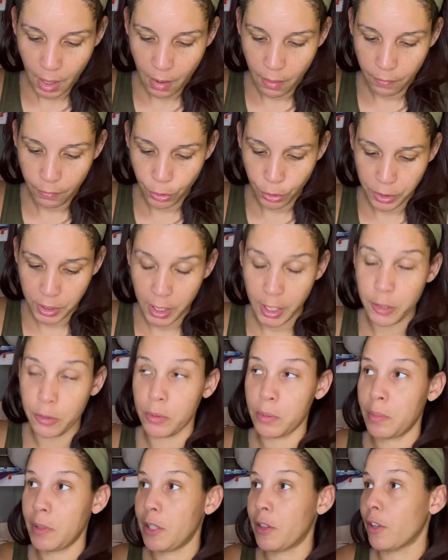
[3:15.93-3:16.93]
Full size would
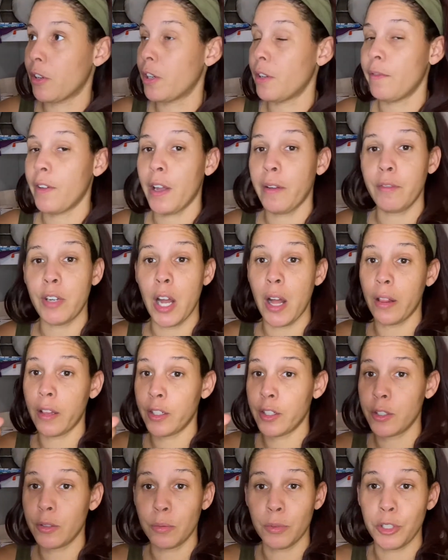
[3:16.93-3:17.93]
be
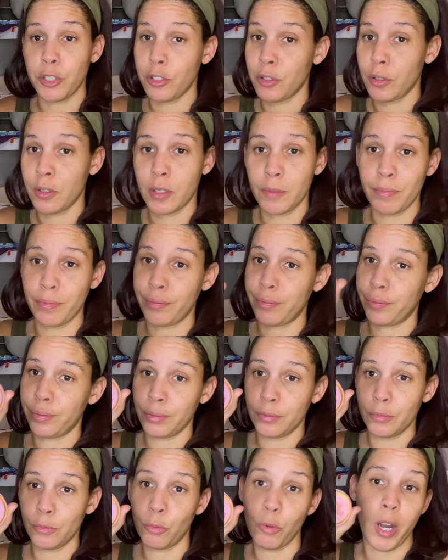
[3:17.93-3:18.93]
$35, which is
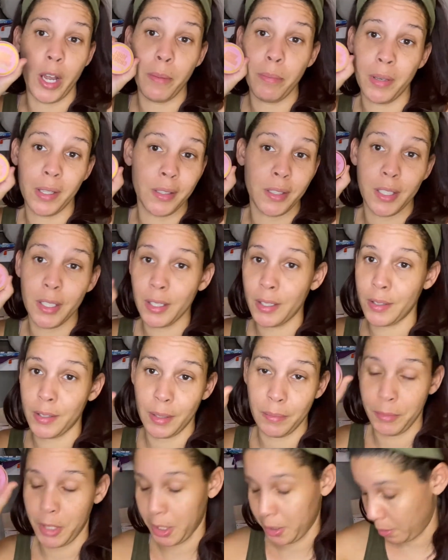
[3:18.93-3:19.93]
why I picked it, because I'm
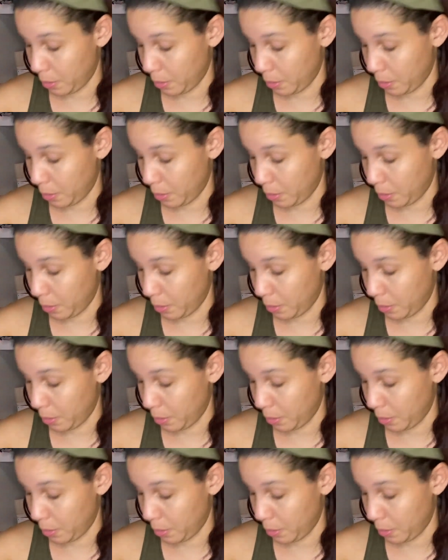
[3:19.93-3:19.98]
not